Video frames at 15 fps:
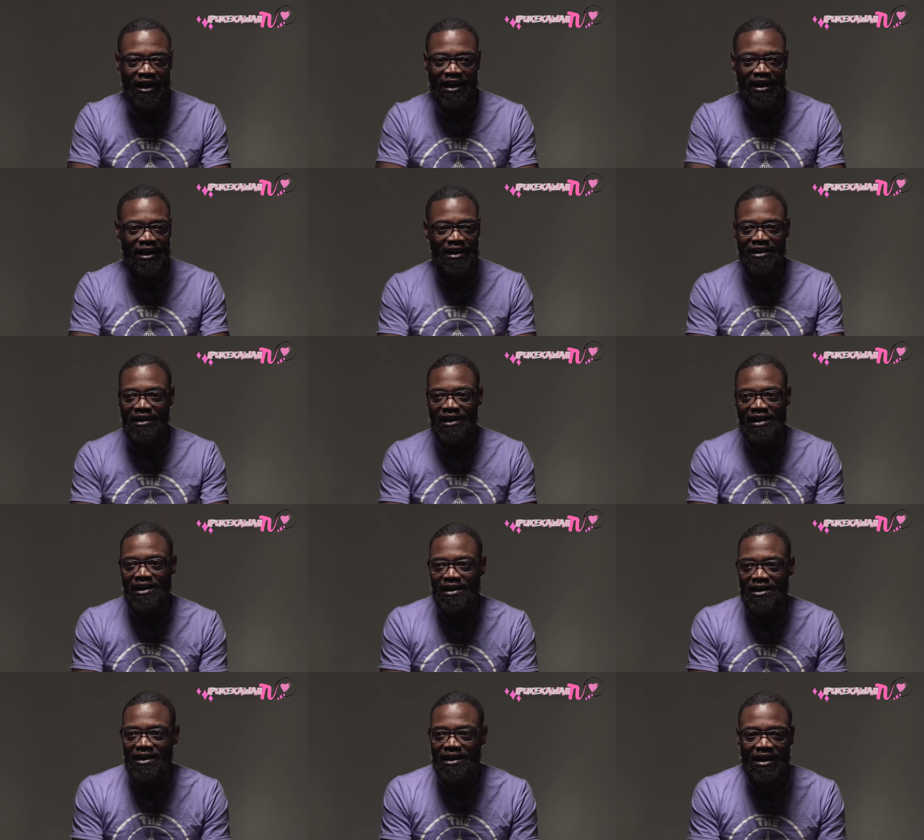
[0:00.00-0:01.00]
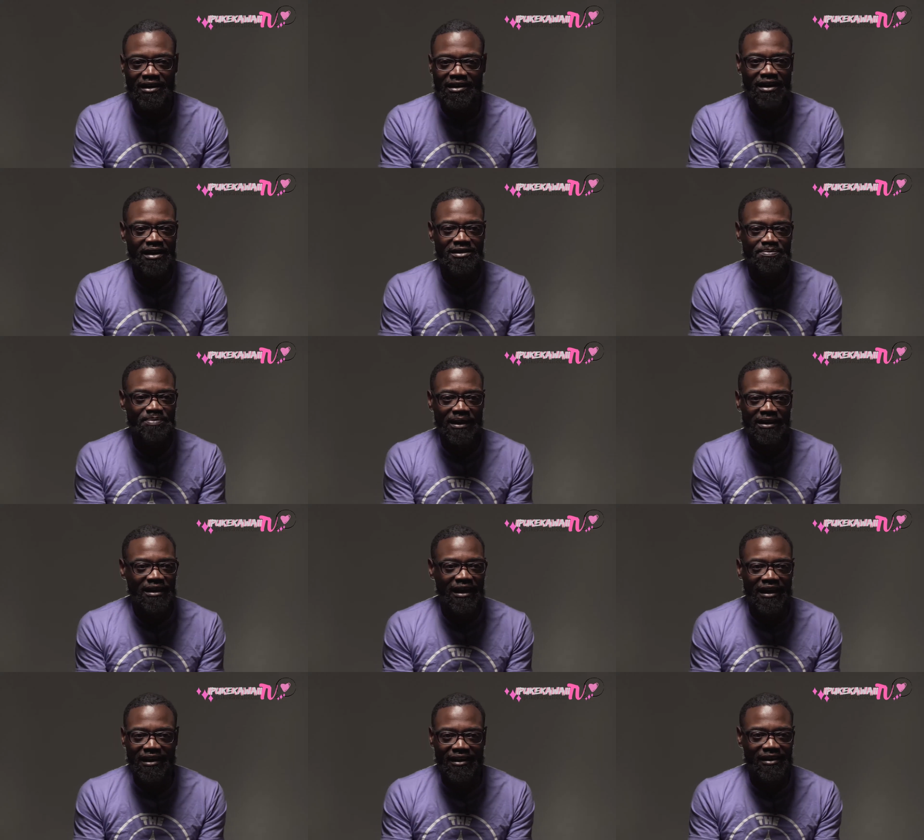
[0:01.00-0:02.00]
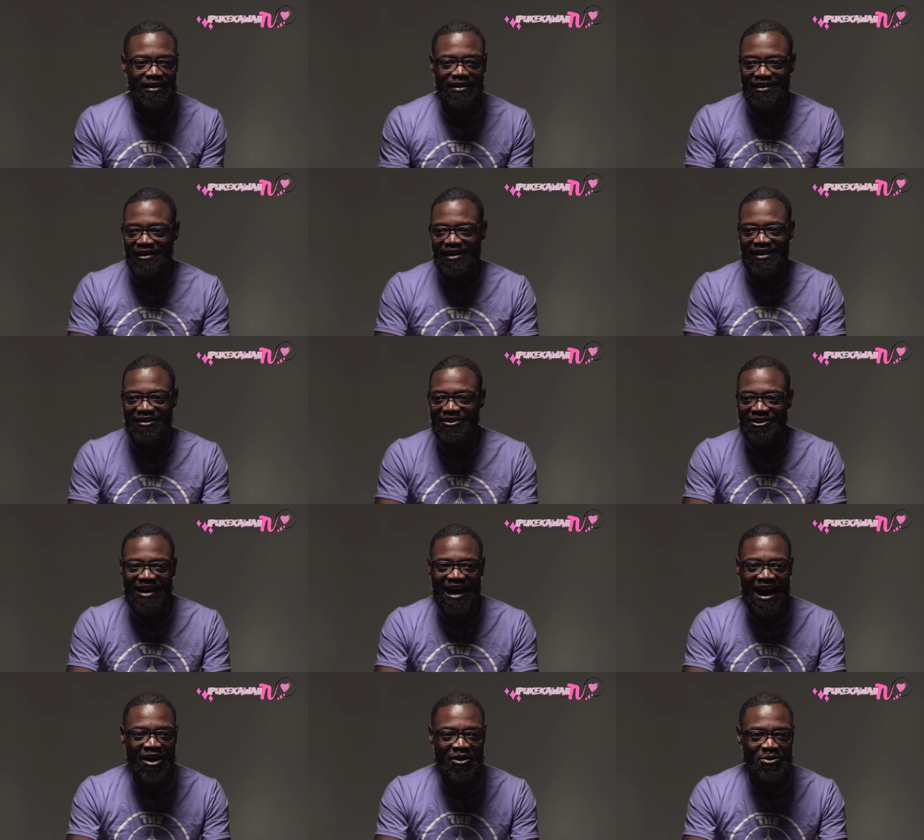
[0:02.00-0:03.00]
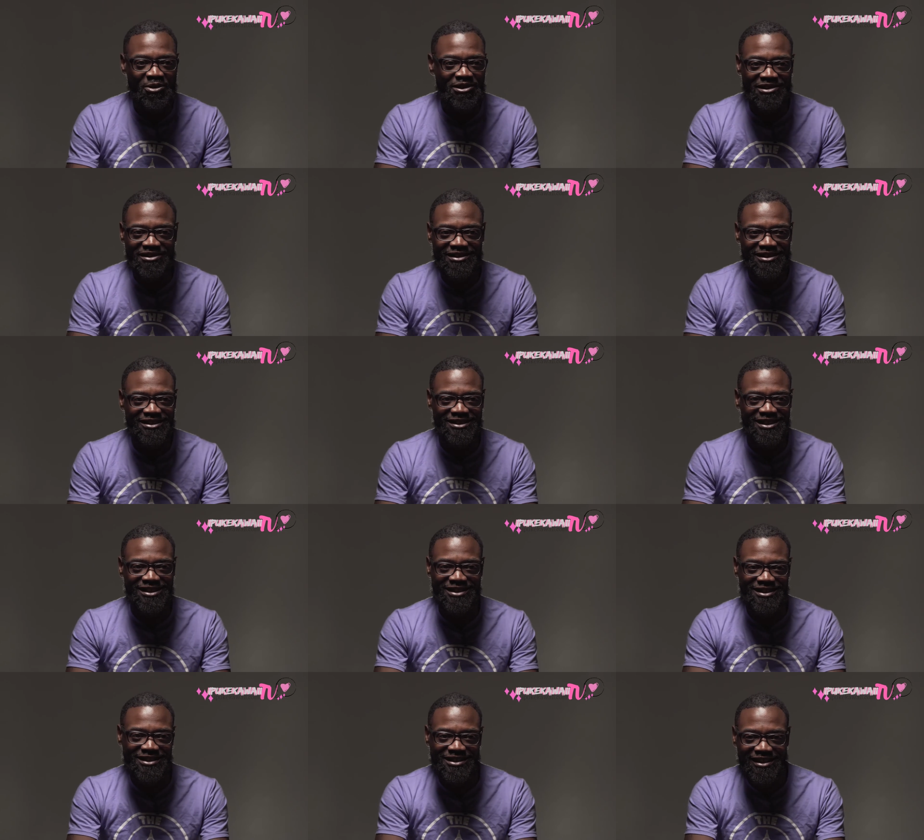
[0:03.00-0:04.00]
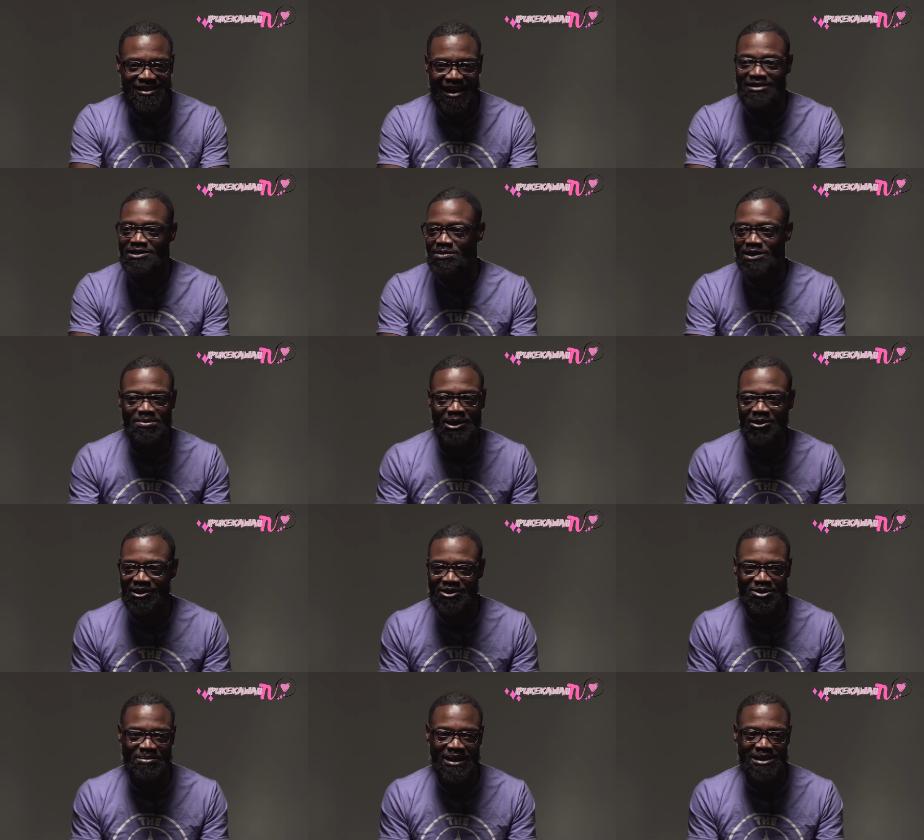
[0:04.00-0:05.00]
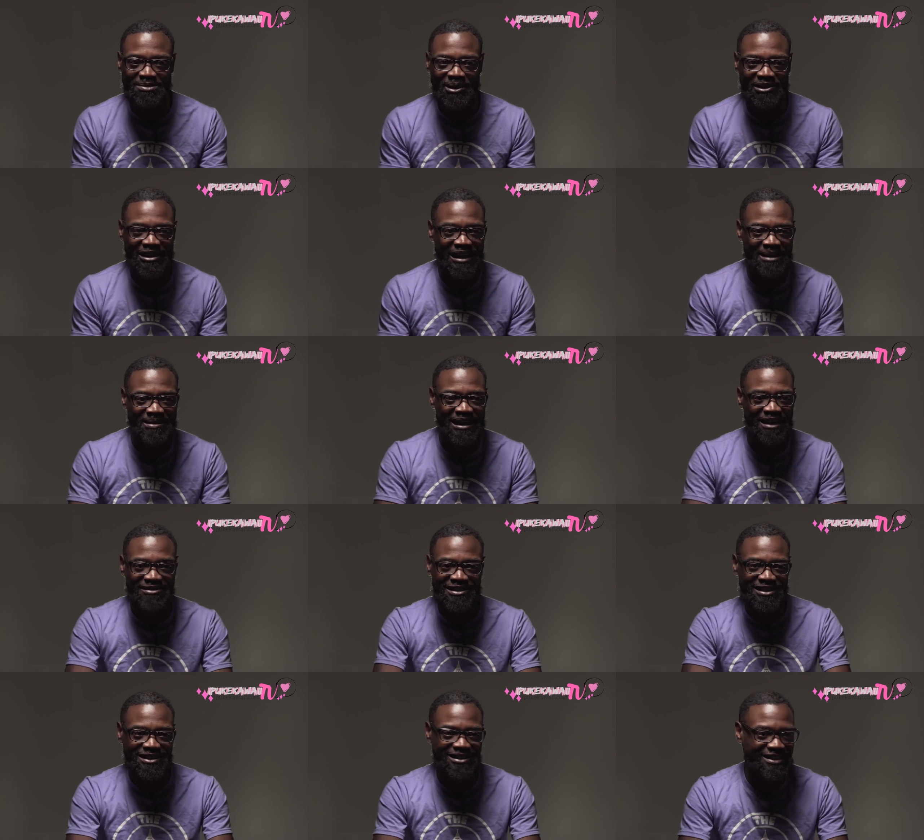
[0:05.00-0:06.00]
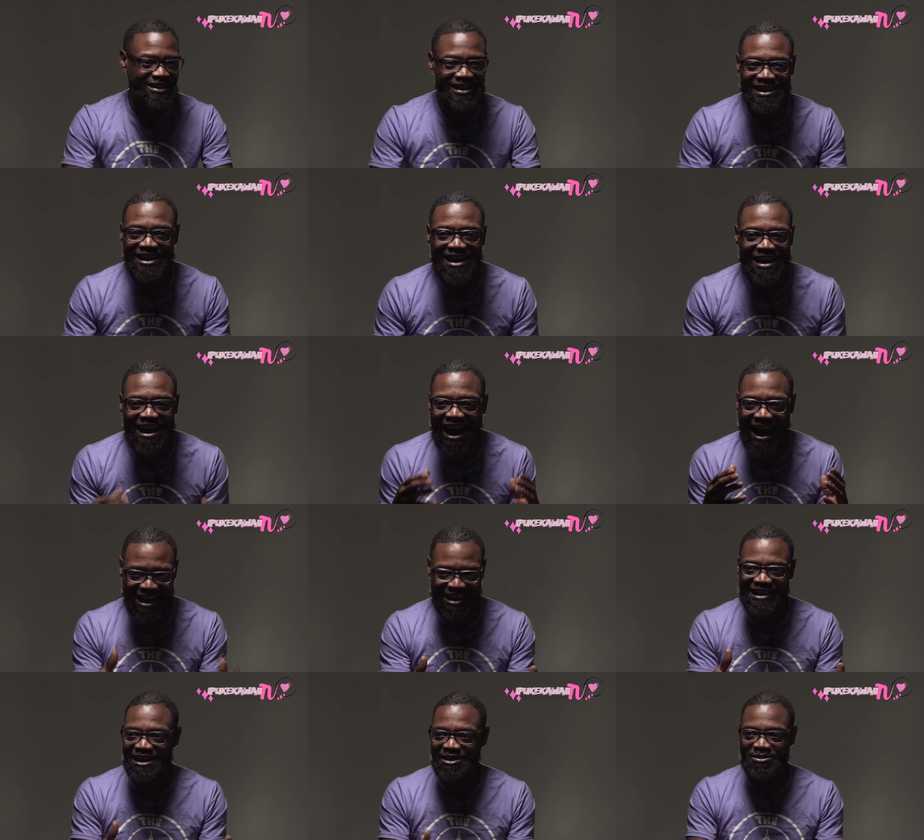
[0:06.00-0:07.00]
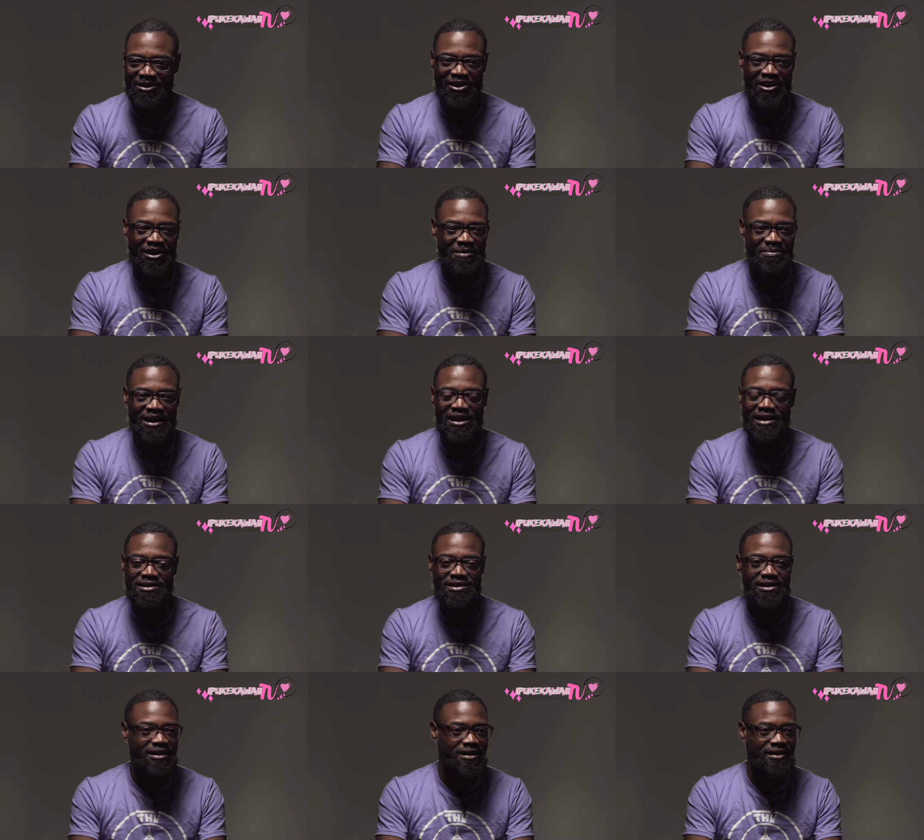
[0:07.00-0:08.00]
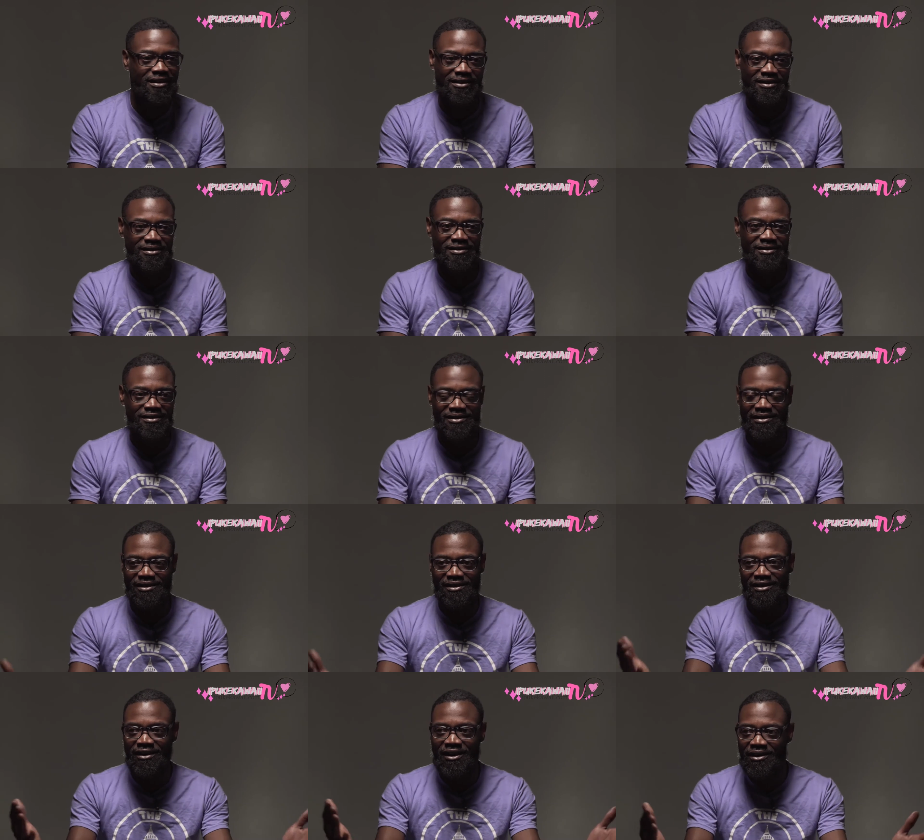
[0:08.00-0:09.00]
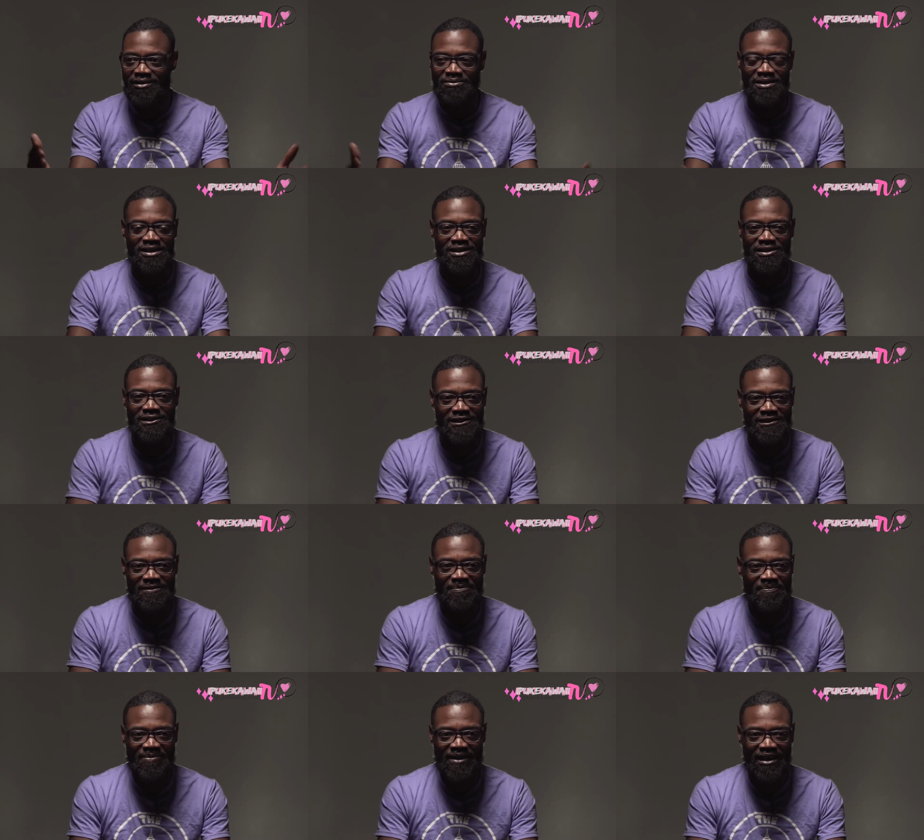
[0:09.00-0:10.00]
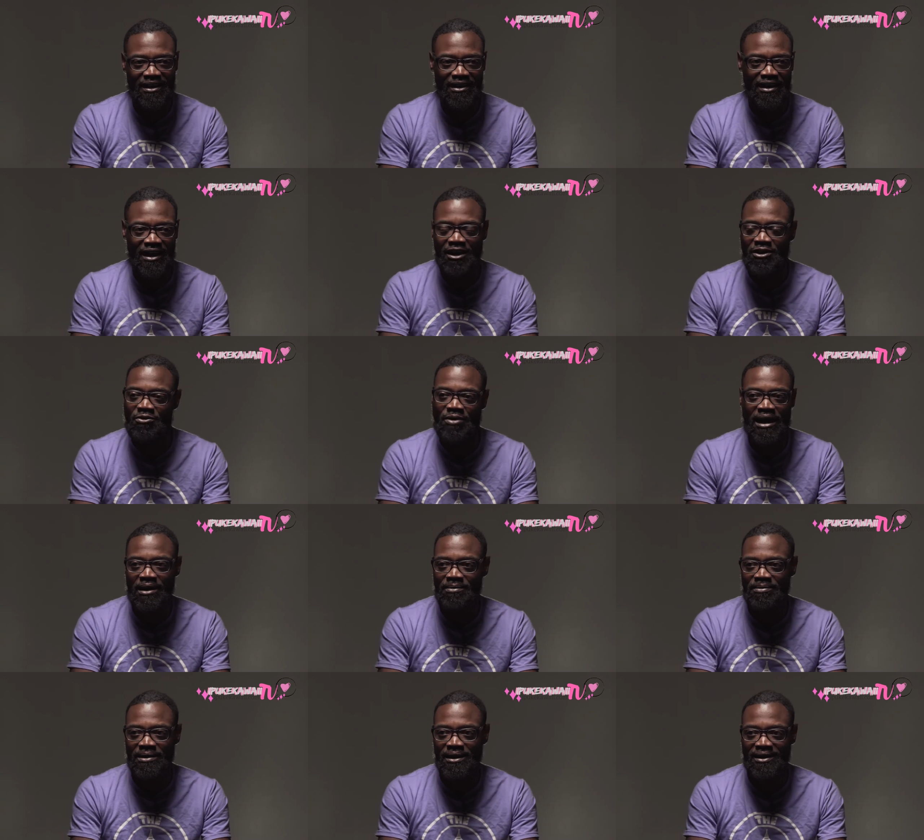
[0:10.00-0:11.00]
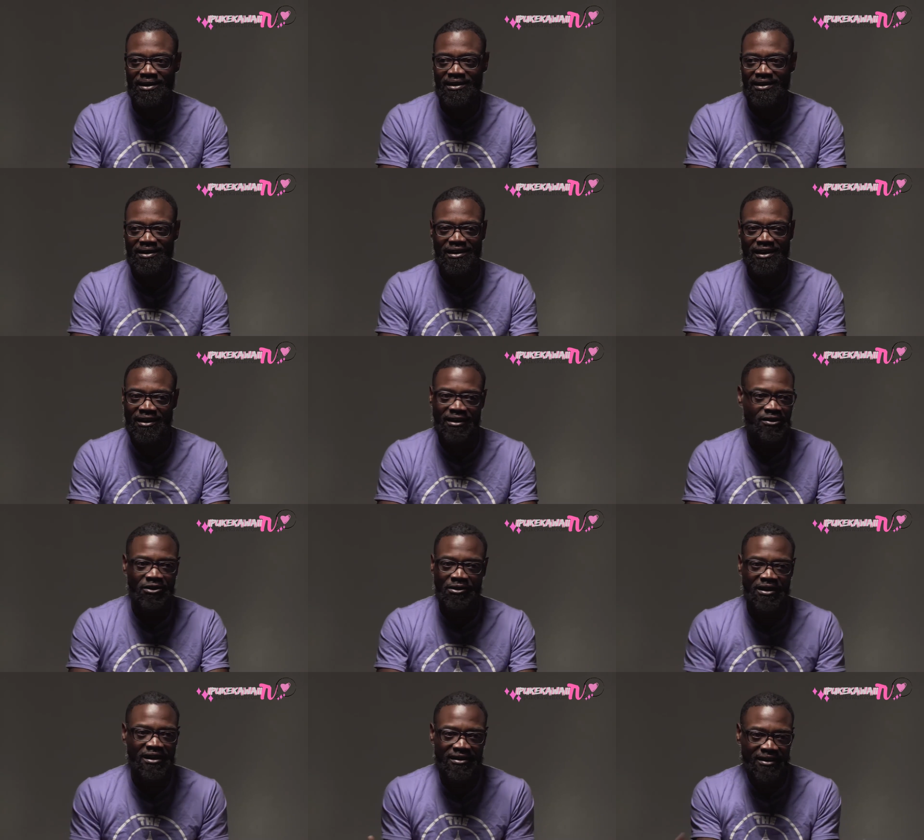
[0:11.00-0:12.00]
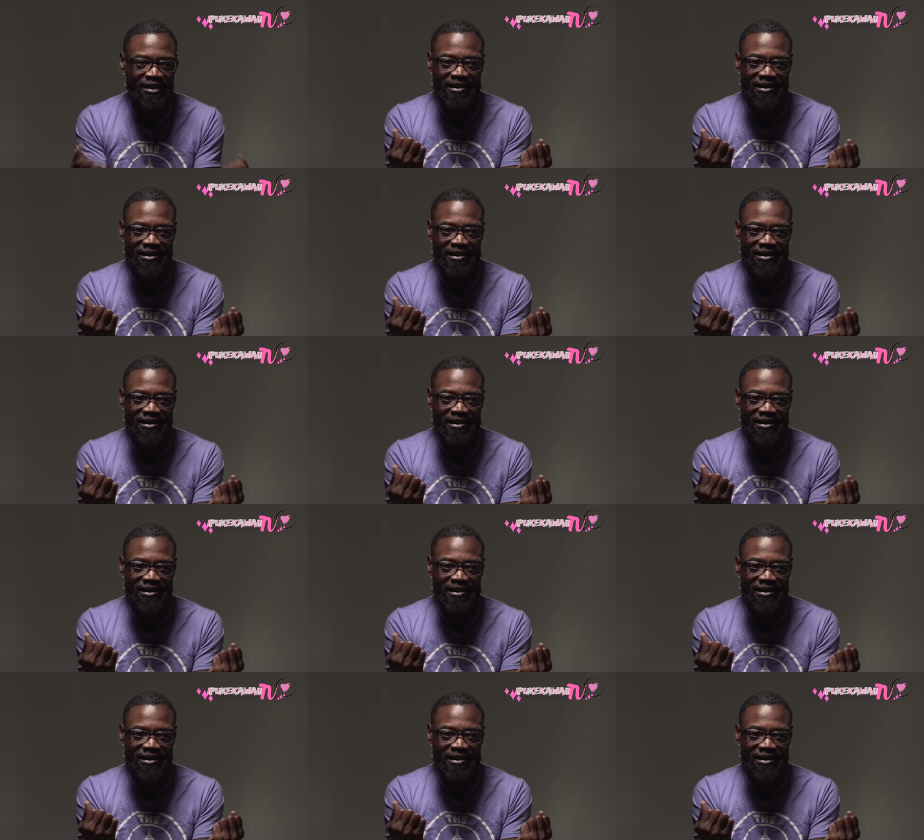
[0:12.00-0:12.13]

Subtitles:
And I spent like, I don't know, hours just, I was supposed to be going to a baseball game and I was just hanging out with her because her art was, it grabbed me. It helped.